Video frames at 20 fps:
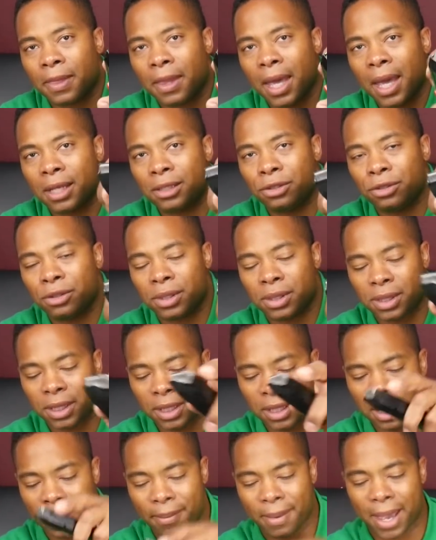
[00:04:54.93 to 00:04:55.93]
As you can
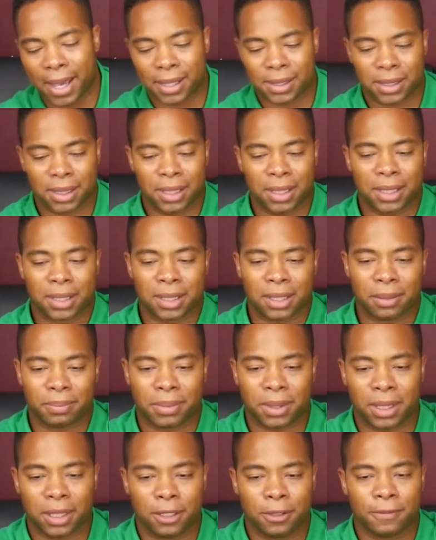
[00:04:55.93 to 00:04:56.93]
see, that magazine is
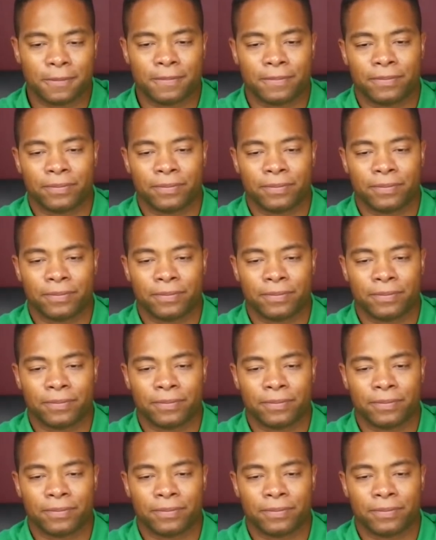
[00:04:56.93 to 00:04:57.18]
empty,